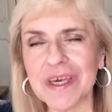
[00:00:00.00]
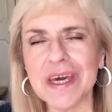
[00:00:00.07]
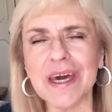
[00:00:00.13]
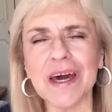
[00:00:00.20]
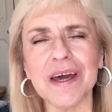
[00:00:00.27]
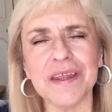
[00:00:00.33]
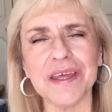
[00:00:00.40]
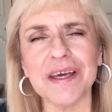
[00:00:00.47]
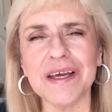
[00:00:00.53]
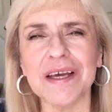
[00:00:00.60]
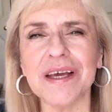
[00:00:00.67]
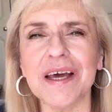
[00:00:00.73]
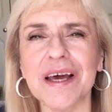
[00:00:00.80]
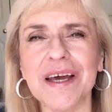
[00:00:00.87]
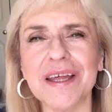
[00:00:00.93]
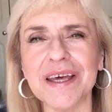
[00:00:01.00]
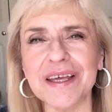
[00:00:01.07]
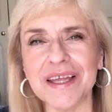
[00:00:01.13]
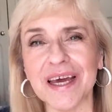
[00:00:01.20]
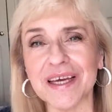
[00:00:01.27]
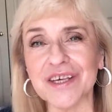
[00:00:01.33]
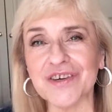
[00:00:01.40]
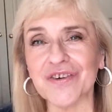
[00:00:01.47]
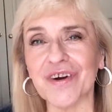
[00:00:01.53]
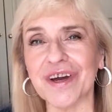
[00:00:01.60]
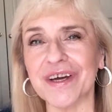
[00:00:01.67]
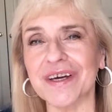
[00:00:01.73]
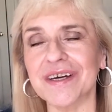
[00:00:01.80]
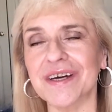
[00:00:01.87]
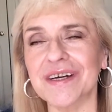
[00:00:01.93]
I think that's
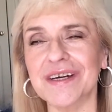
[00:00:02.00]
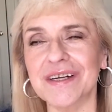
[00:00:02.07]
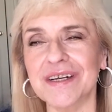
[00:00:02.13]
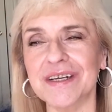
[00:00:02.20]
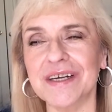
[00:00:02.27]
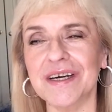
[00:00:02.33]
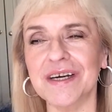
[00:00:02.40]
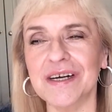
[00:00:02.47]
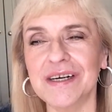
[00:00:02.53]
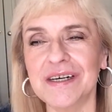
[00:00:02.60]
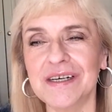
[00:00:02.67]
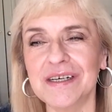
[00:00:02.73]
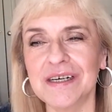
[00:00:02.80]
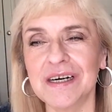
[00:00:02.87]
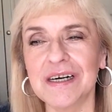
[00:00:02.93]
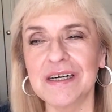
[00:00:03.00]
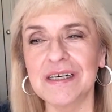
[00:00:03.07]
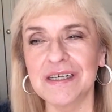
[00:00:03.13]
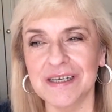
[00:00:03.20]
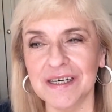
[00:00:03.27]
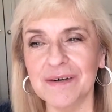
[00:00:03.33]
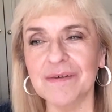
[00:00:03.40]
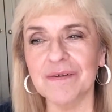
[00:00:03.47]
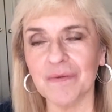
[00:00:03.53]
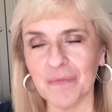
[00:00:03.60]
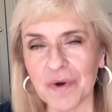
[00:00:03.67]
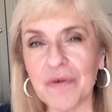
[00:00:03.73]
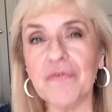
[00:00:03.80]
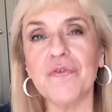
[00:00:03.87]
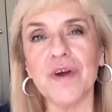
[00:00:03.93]
great. And
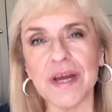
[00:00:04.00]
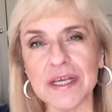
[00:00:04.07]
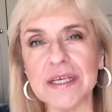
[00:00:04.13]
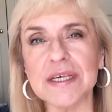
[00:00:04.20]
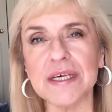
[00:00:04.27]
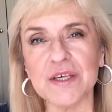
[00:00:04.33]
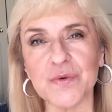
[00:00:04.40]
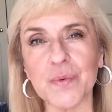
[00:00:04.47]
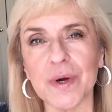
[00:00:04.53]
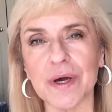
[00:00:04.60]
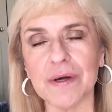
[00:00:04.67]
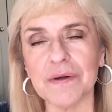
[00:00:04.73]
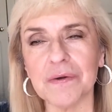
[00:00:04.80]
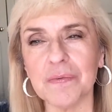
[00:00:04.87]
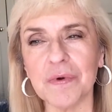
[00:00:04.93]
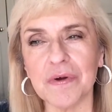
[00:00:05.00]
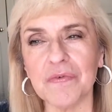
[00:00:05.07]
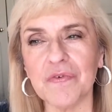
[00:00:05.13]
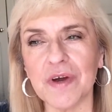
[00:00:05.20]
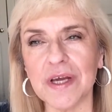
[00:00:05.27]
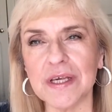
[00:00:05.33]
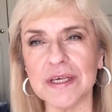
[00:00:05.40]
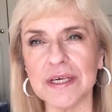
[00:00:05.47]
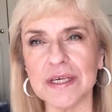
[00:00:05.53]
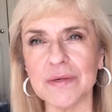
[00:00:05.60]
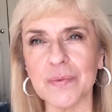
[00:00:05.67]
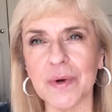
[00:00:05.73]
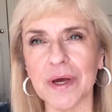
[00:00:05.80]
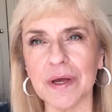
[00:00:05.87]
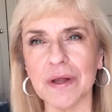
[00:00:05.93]
we're friends as
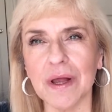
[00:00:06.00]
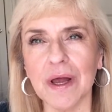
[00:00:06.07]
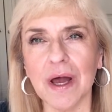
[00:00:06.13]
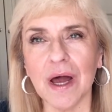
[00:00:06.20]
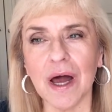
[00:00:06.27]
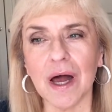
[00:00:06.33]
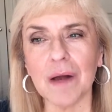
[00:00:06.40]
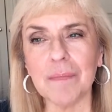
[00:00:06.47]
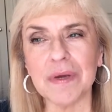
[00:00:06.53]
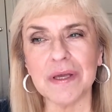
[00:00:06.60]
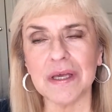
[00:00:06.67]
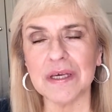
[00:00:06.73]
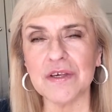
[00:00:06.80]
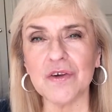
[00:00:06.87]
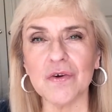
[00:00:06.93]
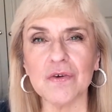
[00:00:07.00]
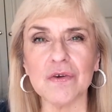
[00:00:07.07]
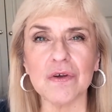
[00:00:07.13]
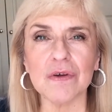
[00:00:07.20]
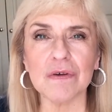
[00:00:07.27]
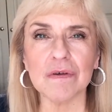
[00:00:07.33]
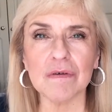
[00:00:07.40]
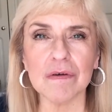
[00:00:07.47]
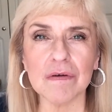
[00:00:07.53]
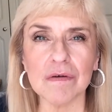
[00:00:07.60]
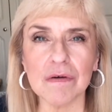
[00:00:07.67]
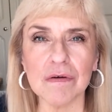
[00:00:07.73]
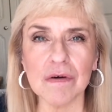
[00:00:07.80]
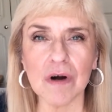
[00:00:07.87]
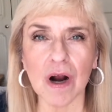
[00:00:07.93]
well. I mean, it's not
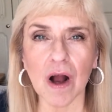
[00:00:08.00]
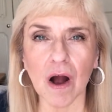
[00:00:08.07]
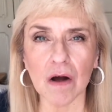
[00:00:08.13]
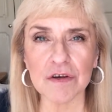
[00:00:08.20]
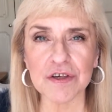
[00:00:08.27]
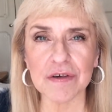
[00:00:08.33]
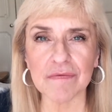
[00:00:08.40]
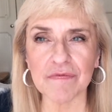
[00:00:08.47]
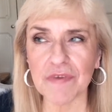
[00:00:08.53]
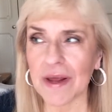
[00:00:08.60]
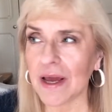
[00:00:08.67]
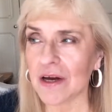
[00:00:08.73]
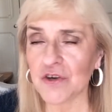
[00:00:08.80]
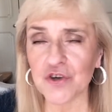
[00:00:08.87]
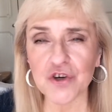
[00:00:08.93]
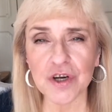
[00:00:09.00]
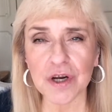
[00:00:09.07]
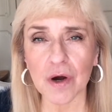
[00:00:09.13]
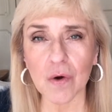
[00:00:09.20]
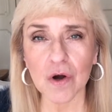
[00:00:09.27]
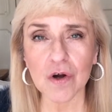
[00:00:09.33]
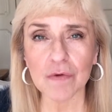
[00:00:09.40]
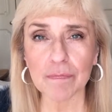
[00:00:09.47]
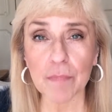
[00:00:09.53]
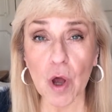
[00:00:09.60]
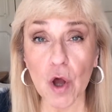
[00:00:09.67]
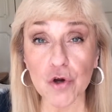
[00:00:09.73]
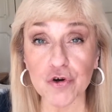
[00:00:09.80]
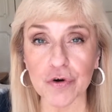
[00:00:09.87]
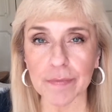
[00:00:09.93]
hearts and flowers, you know. I could
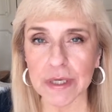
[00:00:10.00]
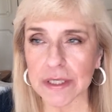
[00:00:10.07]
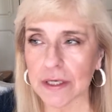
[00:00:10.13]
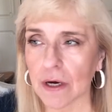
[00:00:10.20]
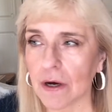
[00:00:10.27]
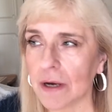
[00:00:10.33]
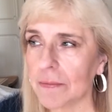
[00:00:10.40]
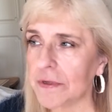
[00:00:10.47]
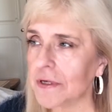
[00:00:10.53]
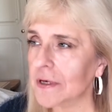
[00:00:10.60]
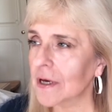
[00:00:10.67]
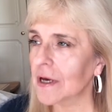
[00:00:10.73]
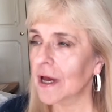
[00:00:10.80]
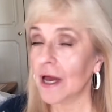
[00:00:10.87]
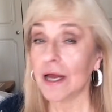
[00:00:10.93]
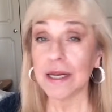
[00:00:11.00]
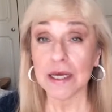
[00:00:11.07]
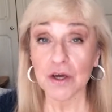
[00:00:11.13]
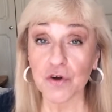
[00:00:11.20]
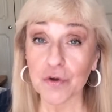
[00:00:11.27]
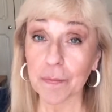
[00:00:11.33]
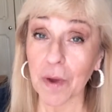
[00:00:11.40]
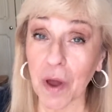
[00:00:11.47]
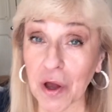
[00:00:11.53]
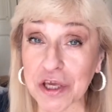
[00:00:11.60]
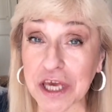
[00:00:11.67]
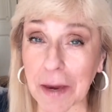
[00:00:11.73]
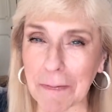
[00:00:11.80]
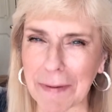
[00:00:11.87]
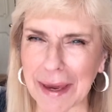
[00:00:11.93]
murder him at times, and he could murder
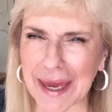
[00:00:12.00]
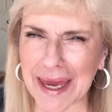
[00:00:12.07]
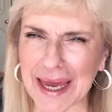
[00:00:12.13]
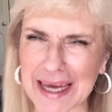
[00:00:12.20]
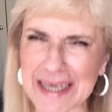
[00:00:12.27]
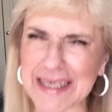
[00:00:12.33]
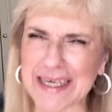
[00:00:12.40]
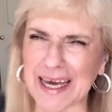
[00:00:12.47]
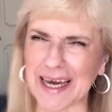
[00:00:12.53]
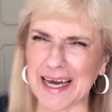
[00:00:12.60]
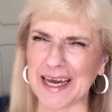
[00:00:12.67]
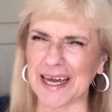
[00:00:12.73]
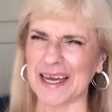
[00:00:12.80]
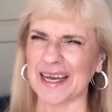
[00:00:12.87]
me at times,